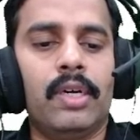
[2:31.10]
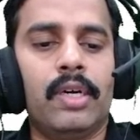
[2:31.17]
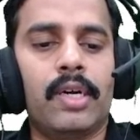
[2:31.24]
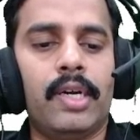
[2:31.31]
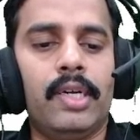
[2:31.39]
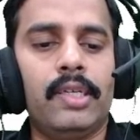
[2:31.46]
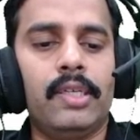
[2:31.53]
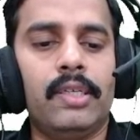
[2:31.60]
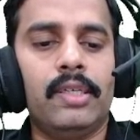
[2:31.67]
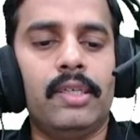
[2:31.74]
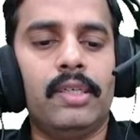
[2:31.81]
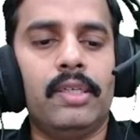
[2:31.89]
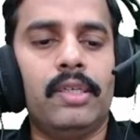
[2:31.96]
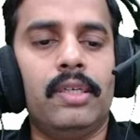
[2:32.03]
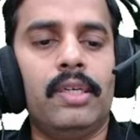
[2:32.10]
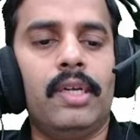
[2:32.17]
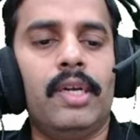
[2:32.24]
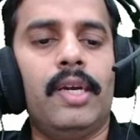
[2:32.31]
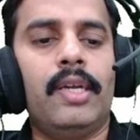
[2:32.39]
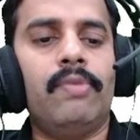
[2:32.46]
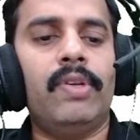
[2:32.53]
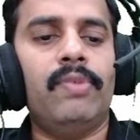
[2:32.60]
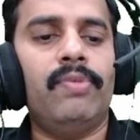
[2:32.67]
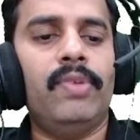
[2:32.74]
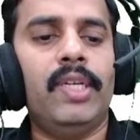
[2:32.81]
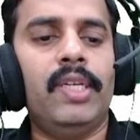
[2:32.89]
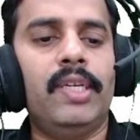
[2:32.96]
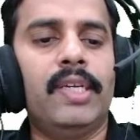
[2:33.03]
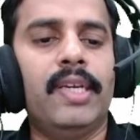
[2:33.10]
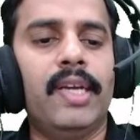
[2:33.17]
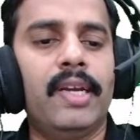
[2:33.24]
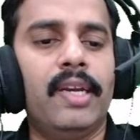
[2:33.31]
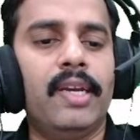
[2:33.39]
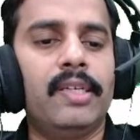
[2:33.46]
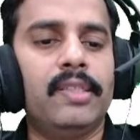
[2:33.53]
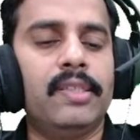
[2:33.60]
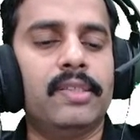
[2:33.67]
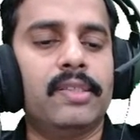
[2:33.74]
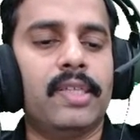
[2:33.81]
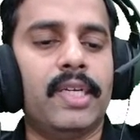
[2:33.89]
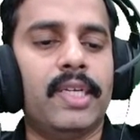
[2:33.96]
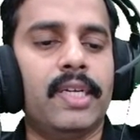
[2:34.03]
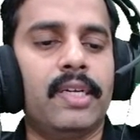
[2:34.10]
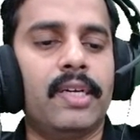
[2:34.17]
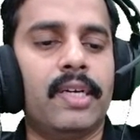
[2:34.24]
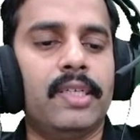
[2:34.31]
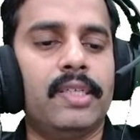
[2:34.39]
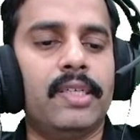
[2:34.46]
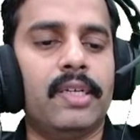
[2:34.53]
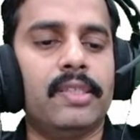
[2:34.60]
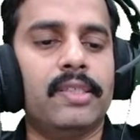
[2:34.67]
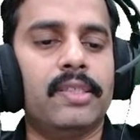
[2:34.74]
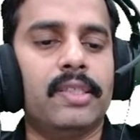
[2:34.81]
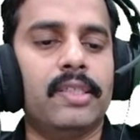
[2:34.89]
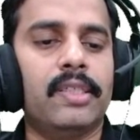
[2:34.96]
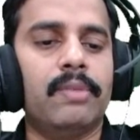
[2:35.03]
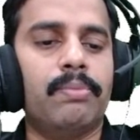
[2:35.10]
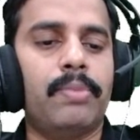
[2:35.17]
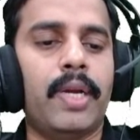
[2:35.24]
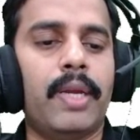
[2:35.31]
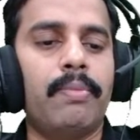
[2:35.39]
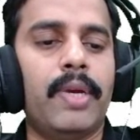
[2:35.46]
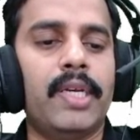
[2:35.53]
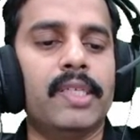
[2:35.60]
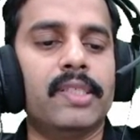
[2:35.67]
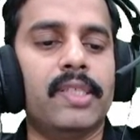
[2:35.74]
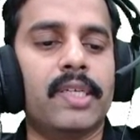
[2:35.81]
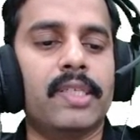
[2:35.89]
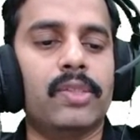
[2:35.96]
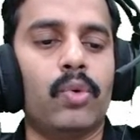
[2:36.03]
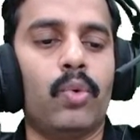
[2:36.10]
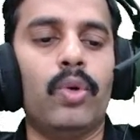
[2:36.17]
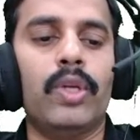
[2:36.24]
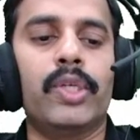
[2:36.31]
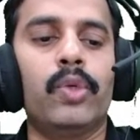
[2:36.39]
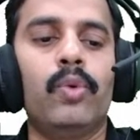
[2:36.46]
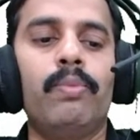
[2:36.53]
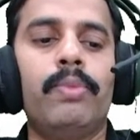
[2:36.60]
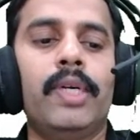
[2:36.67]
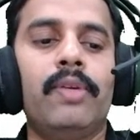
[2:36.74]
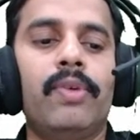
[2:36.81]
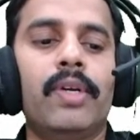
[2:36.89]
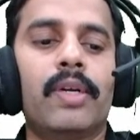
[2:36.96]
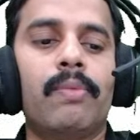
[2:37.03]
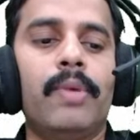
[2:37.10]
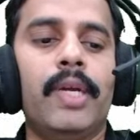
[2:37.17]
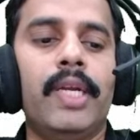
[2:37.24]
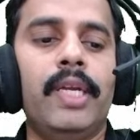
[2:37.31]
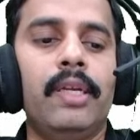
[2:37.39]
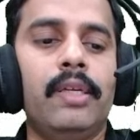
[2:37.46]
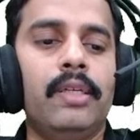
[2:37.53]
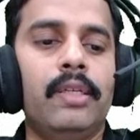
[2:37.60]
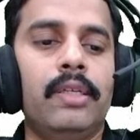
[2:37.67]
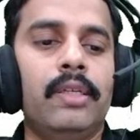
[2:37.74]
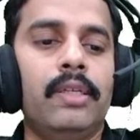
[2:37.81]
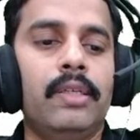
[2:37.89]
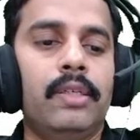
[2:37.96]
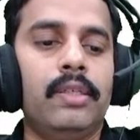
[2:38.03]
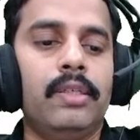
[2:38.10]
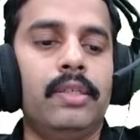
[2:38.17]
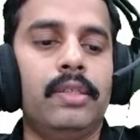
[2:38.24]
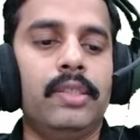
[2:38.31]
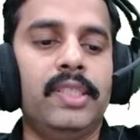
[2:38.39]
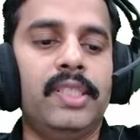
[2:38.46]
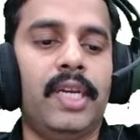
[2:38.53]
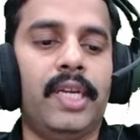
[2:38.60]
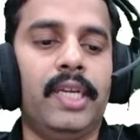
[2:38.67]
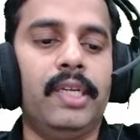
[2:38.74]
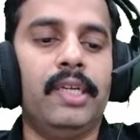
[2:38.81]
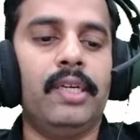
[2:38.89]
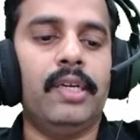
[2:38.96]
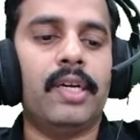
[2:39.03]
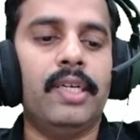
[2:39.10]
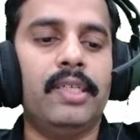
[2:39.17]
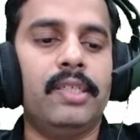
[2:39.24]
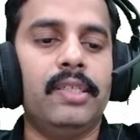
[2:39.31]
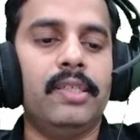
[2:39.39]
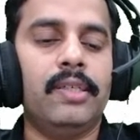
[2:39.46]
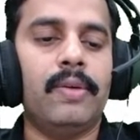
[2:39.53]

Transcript: right? And when we integrate this, I can write as pi minus x whole cube divided by 3, right?